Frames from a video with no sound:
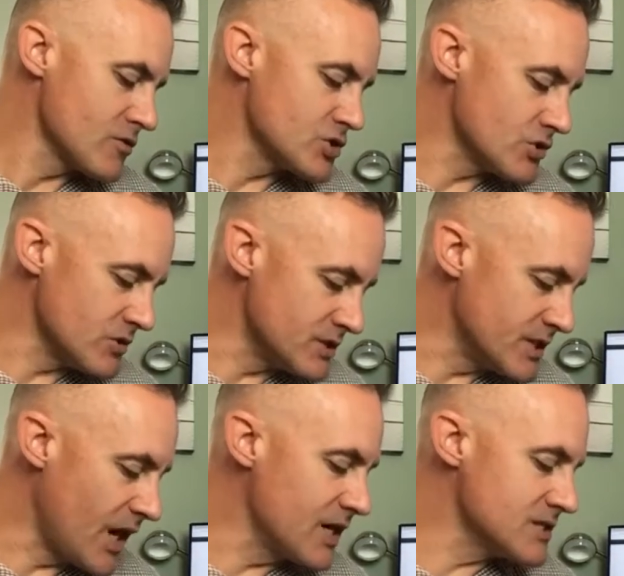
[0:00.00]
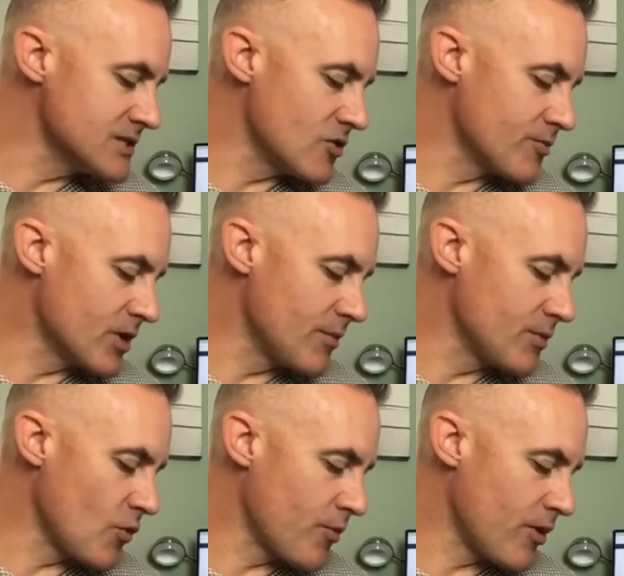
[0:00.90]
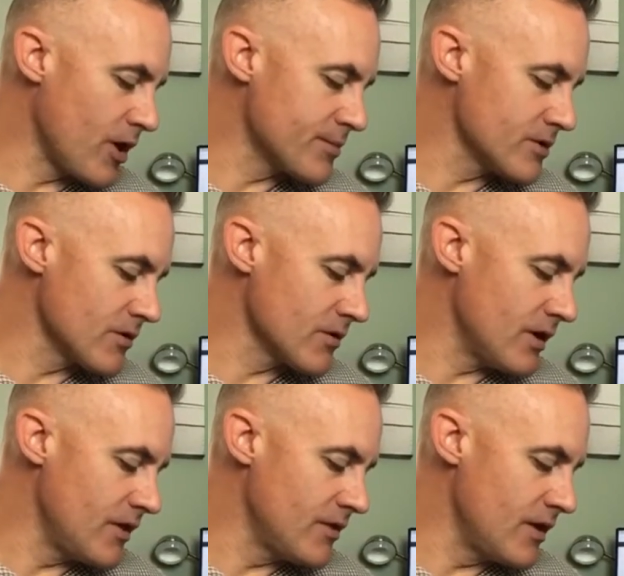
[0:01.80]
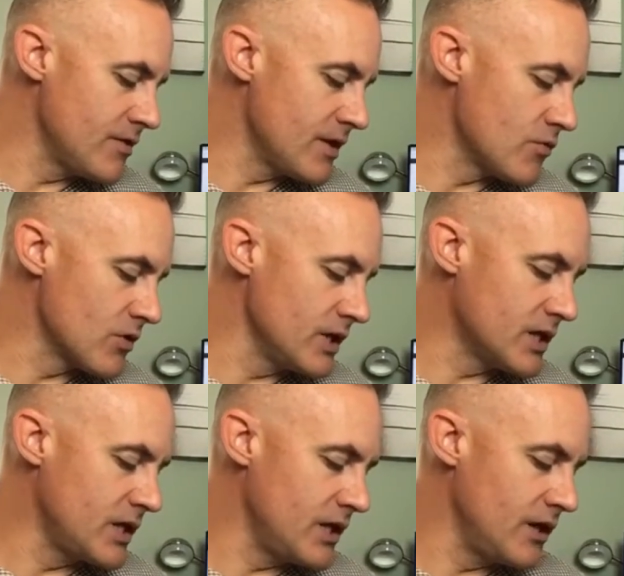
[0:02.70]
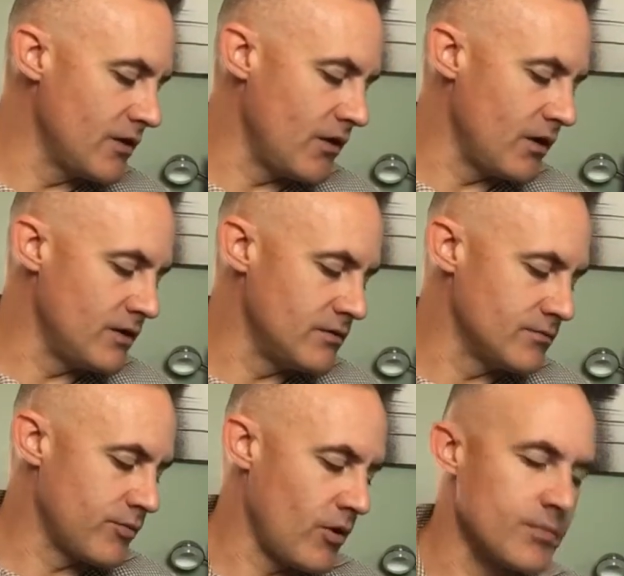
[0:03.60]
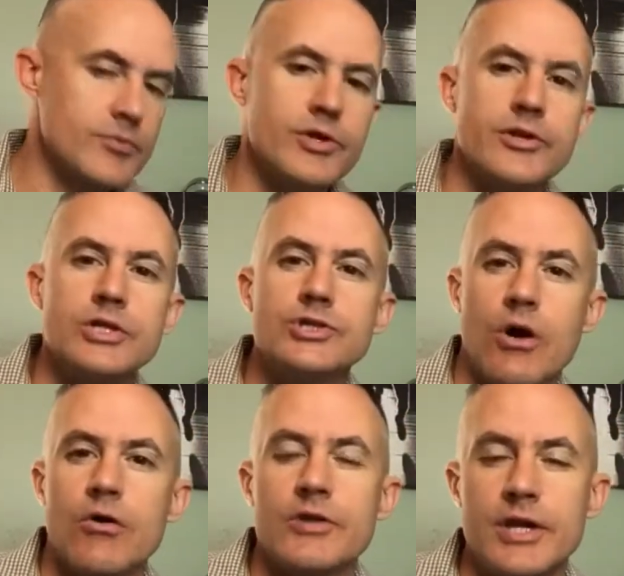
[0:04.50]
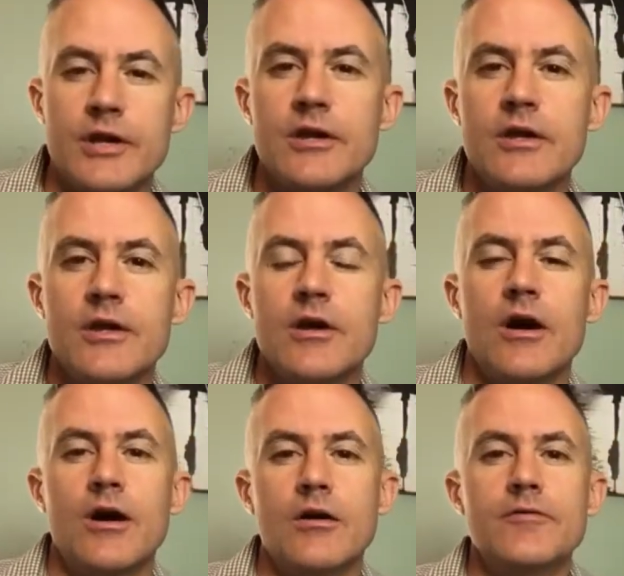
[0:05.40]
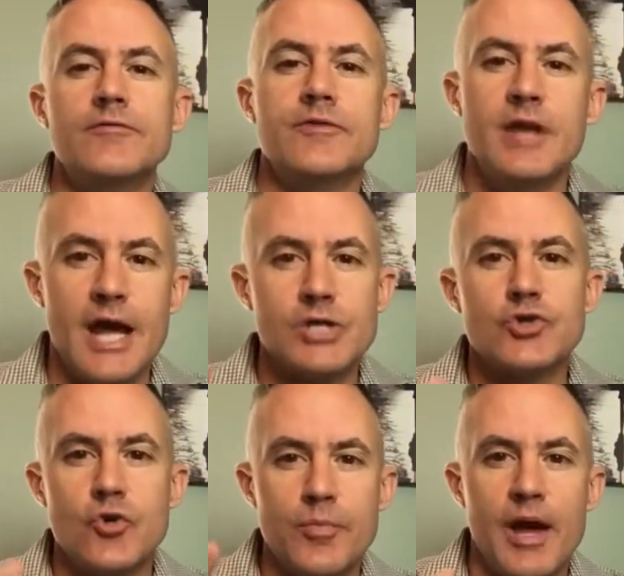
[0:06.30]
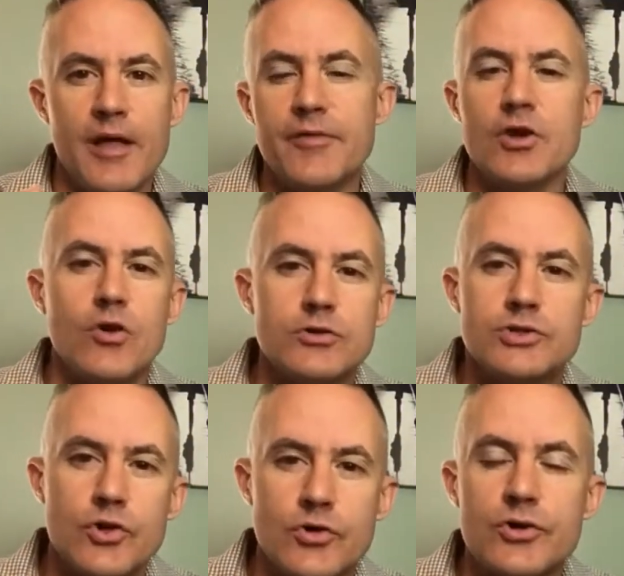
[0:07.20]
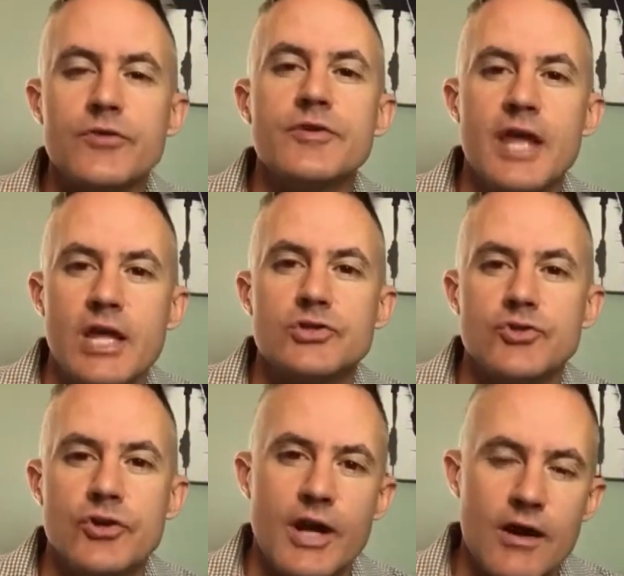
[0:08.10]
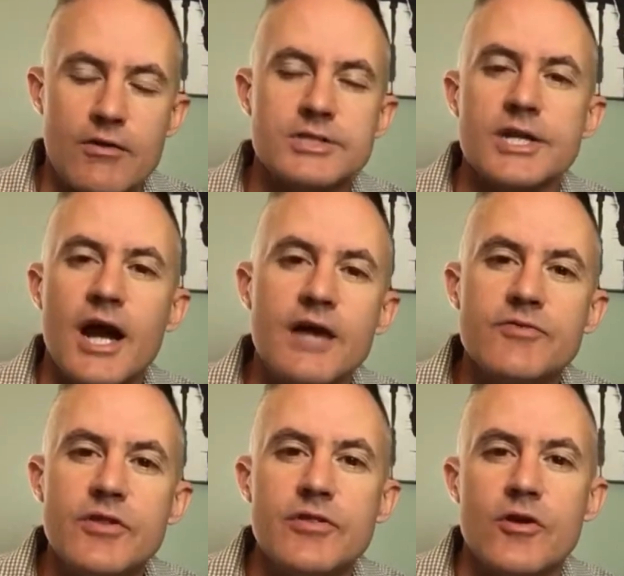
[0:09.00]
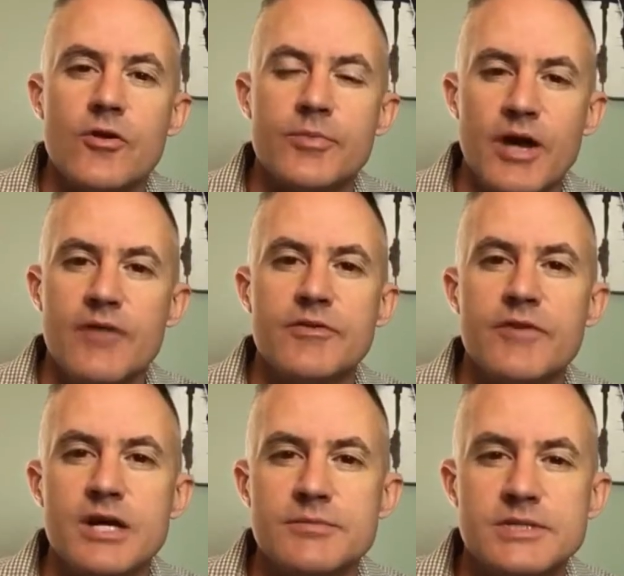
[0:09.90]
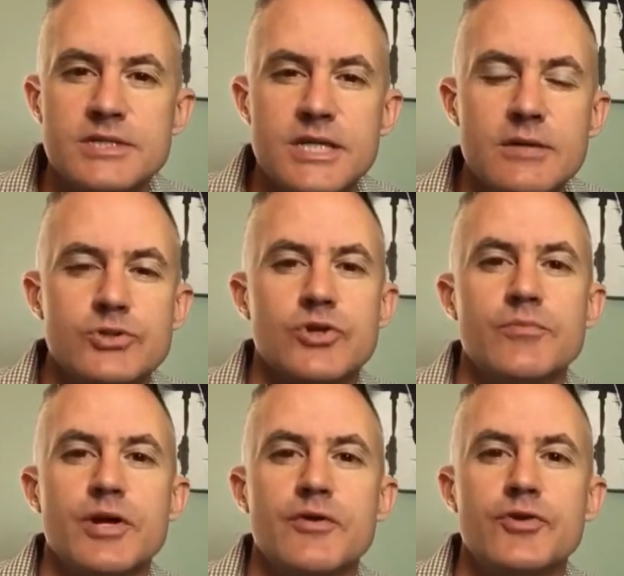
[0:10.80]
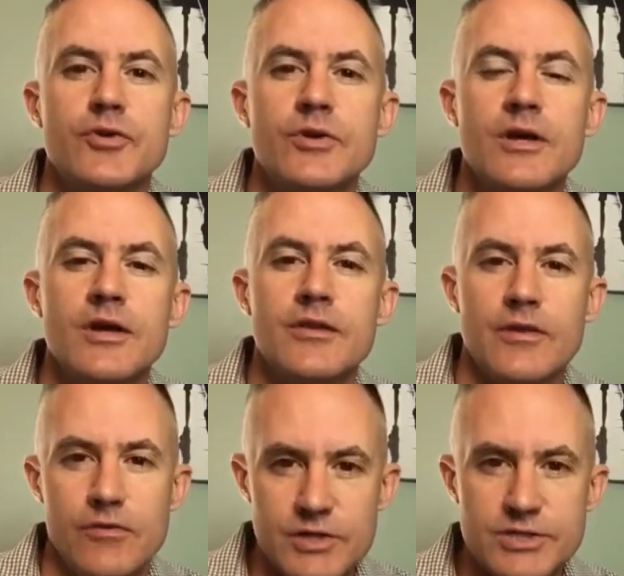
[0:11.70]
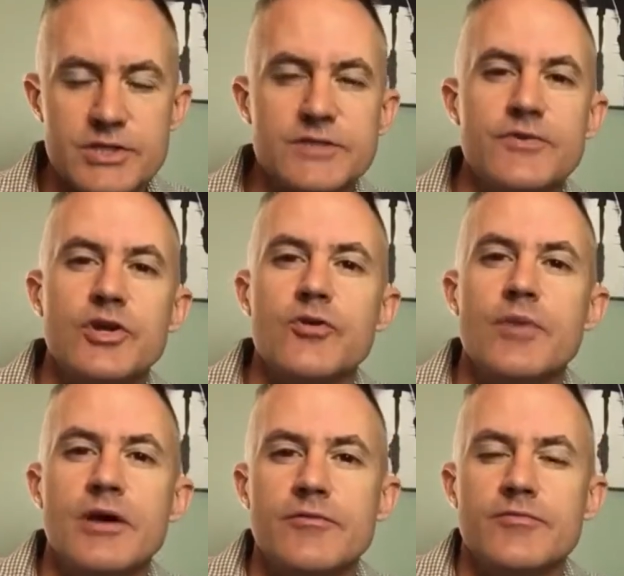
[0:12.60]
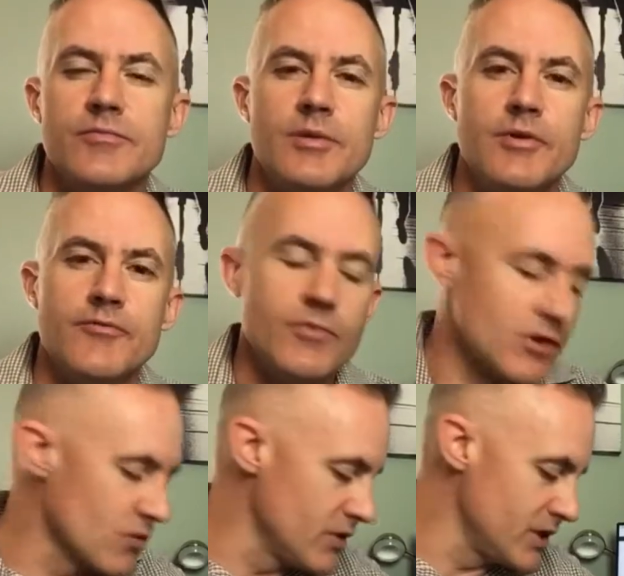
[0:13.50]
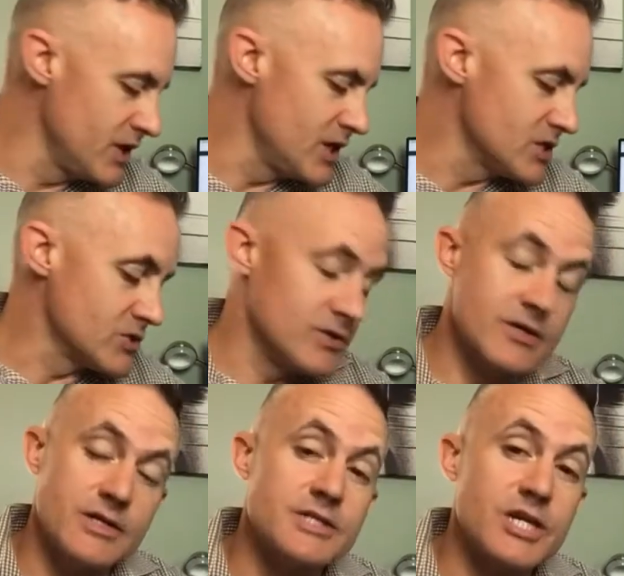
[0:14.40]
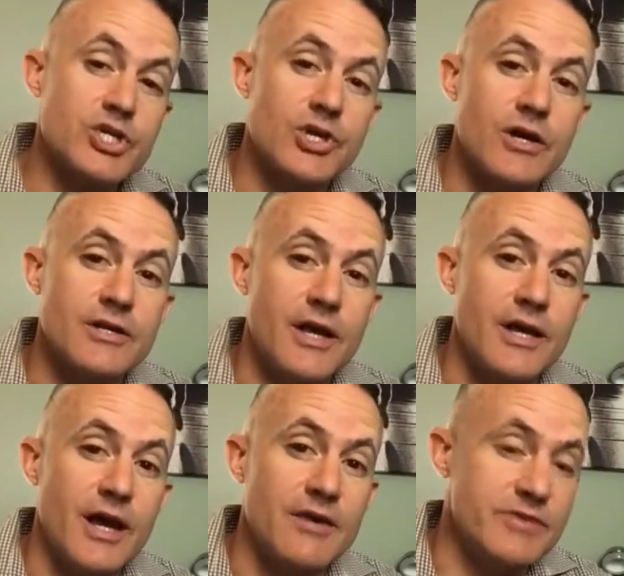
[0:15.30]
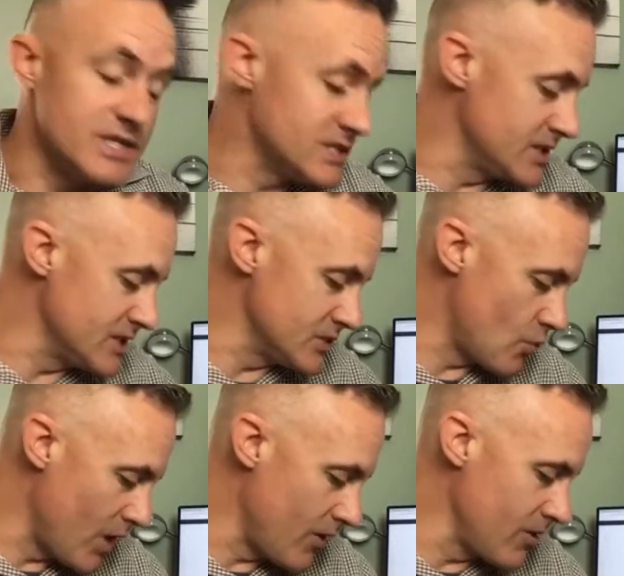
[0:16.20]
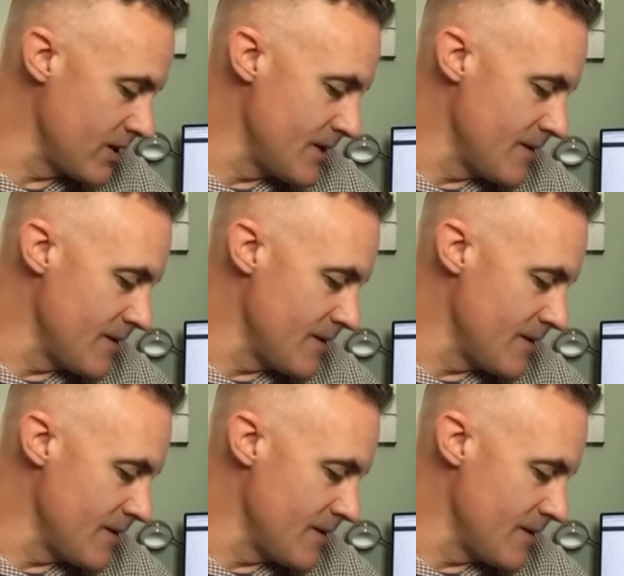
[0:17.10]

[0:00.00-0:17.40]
certain diets that are becoming more popular, and then they really key in on probably the darling of naturopathic alternative cancer care. It's an IV therapy, IV vitamin C. I'm sure many of you that are listening to this video may be familiar with it. So they take a shot at IVC as well.